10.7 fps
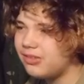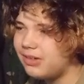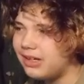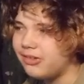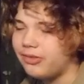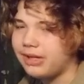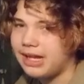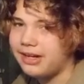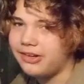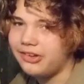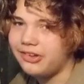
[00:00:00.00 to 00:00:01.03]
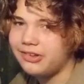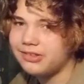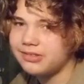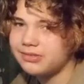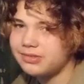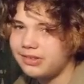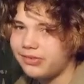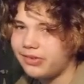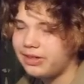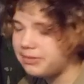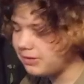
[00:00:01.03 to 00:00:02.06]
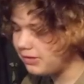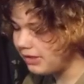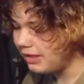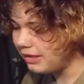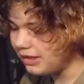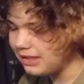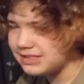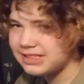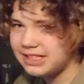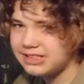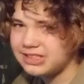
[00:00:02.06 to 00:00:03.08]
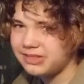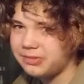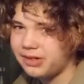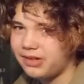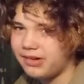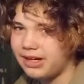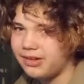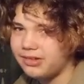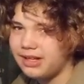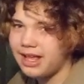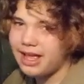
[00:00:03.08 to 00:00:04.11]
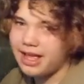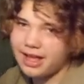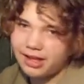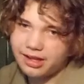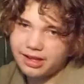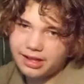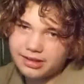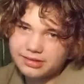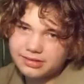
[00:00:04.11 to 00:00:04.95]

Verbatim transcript: Well, we kind of do, if we're even right. They said somewhere around uh,